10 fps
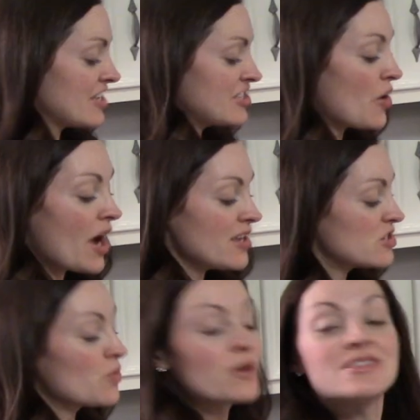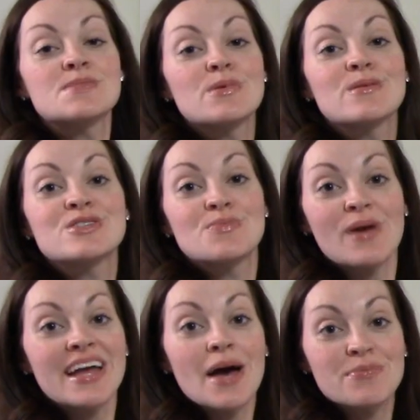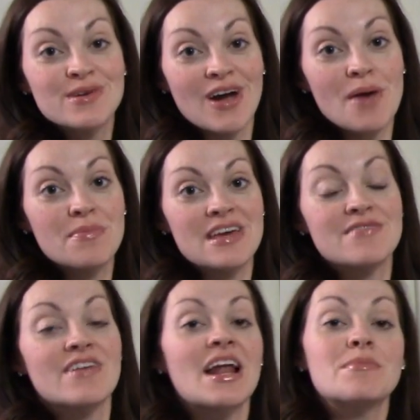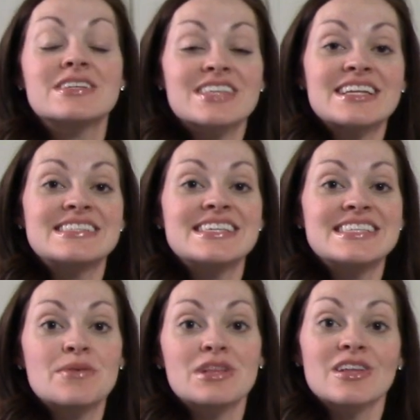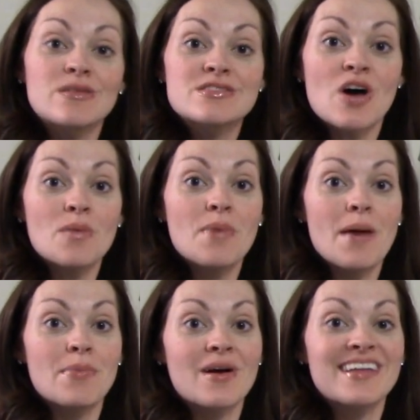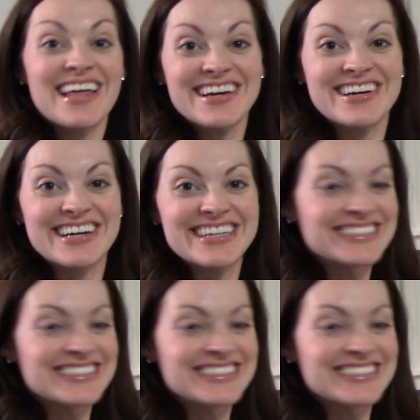So I used a wooden spoon to break up the ground beef, and I'm just going to season it with a little salt and pepper and let it cook.